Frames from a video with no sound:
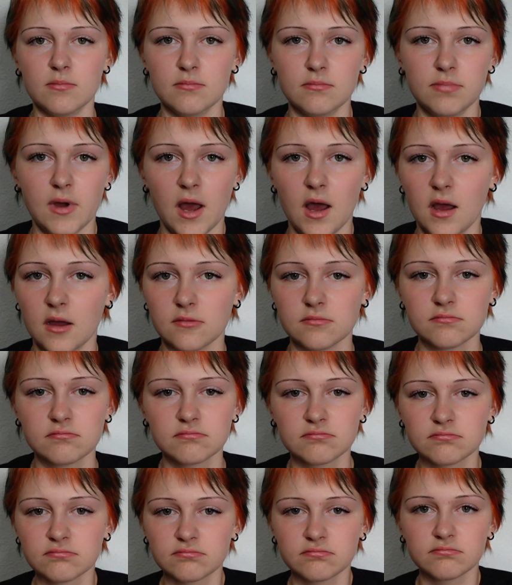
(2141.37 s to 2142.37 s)
But
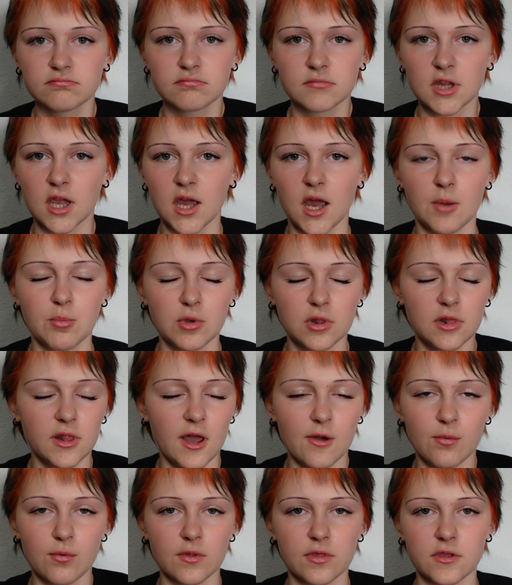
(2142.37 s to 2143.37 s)
I'm in
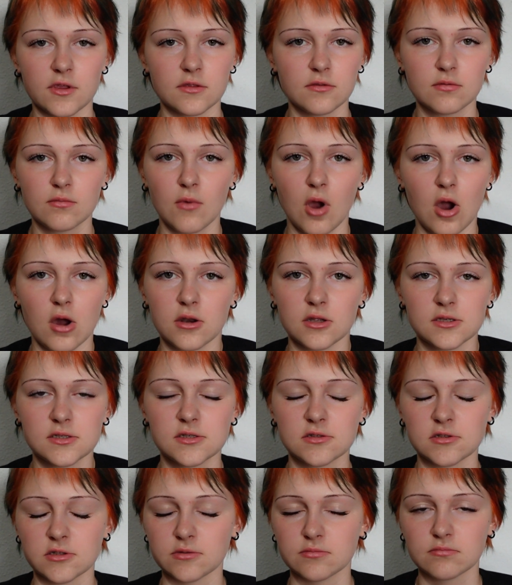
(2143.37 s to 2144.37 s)
love with it,
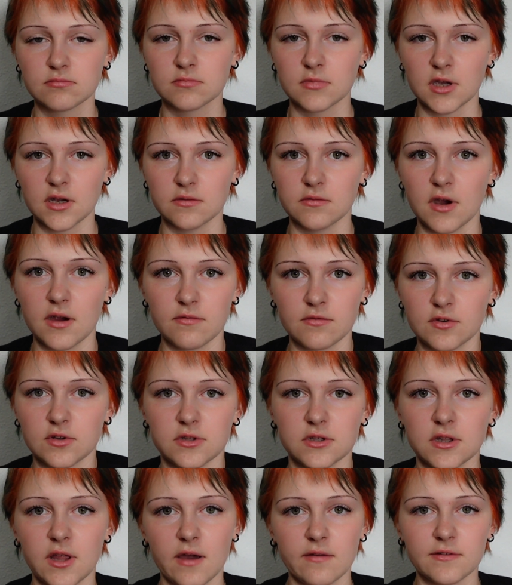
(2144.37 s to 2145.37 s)
honestly. I really
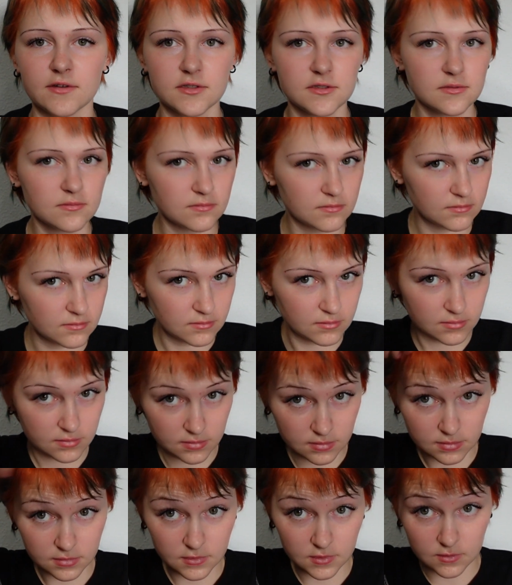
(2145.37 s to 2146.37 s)
love it.
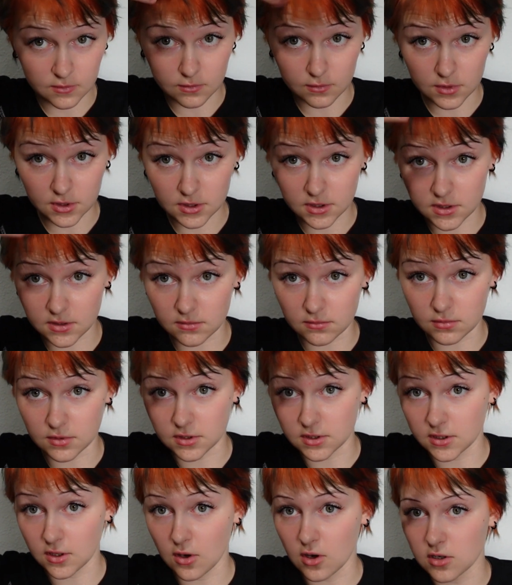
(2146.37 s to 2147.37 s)
Really,
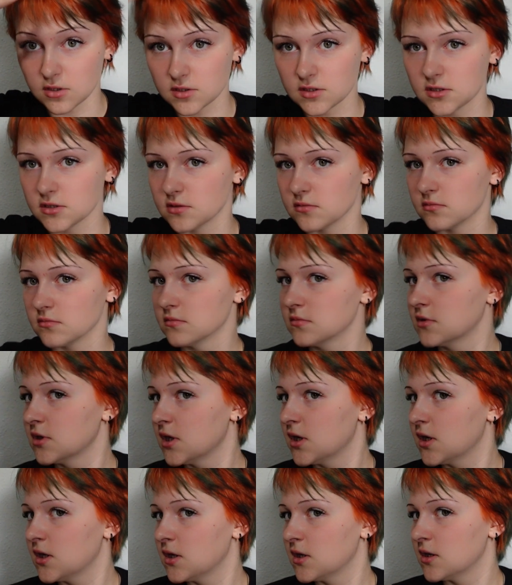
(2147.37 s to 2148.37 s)
really awesome.
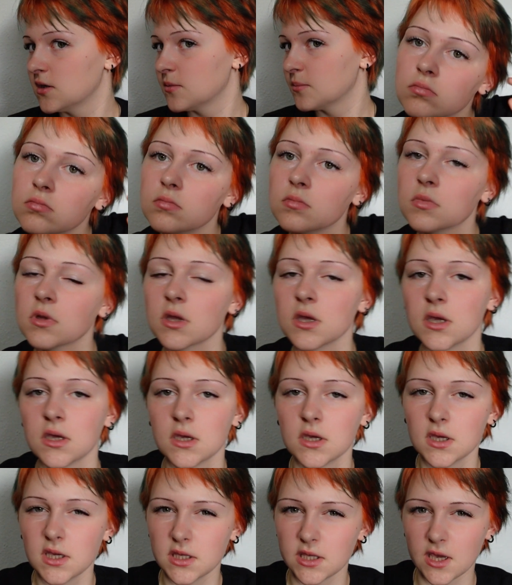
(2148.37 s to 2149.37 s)

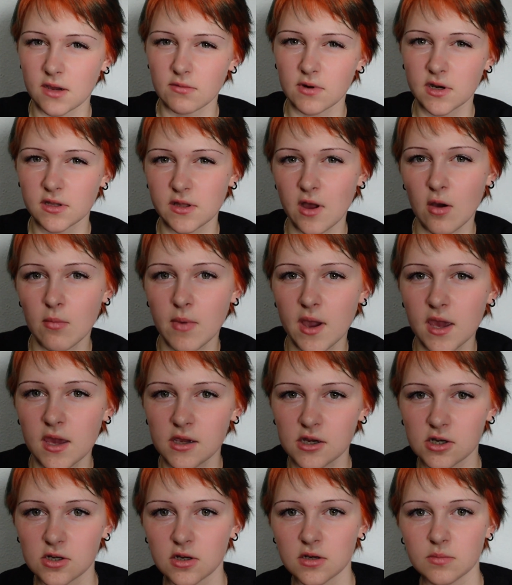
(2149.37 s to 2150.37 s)
Yeah, right now my
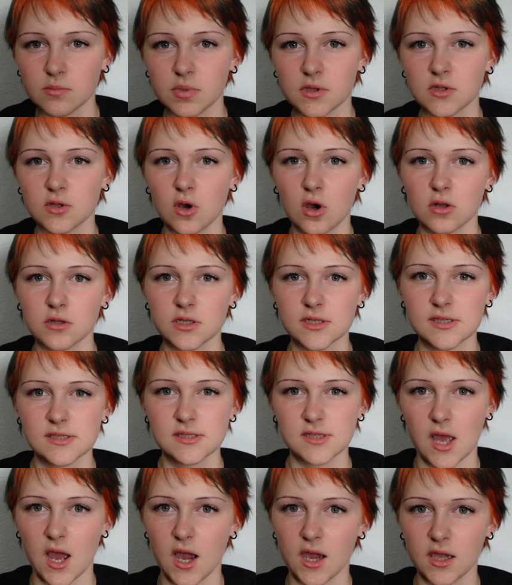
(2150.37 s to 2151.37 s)
hair are a bit on the
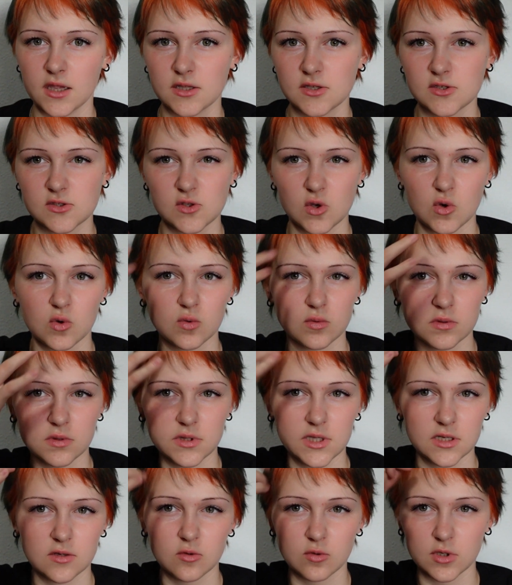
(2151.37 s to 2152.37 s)
side, so
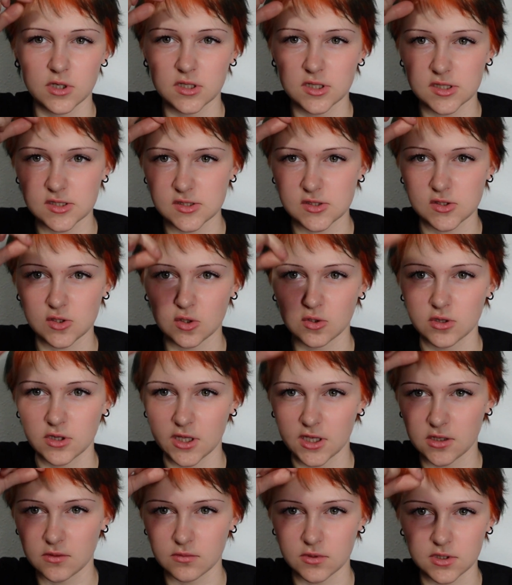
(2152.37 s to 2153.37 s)
the green is not
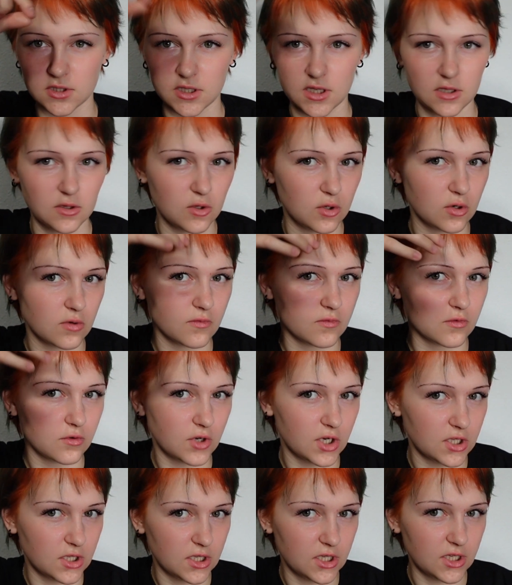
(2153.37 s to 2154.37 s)
like really a lot of
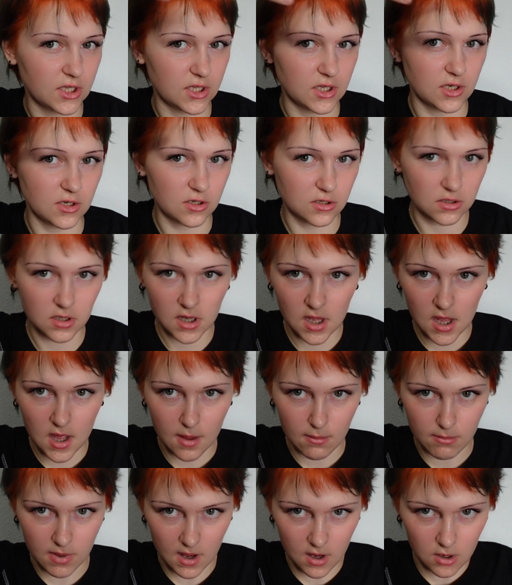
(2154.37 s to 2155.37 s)
green here.
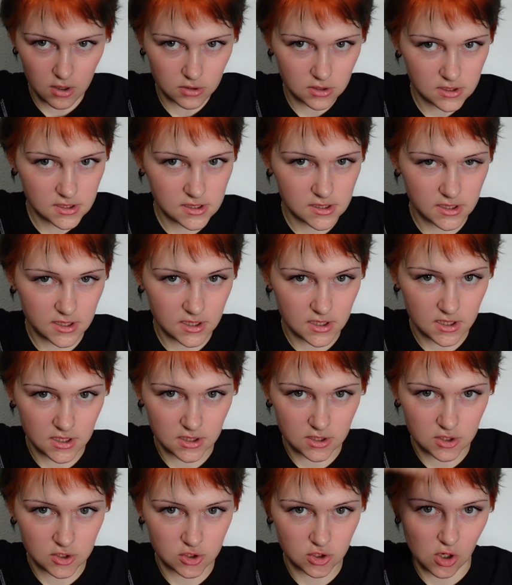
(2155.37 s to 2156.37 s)
But honestly, it
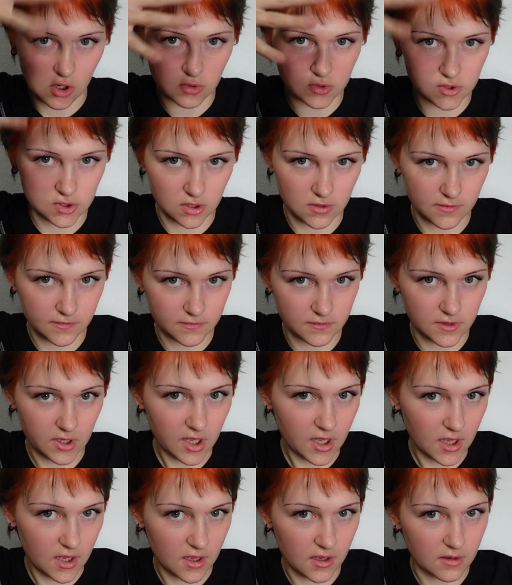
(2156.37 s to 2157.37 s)
shows off
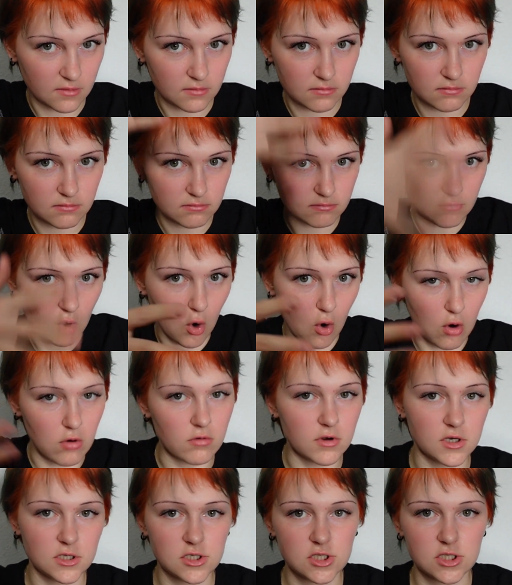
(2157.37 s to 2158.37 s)
the
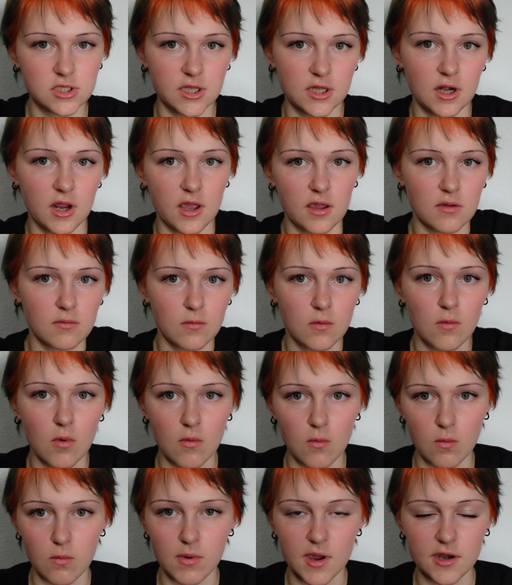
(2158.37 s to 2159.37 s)
orange that I
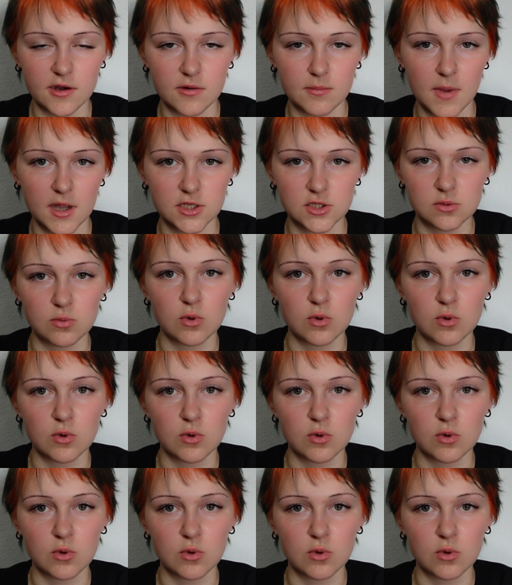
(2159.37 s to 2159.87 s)
very much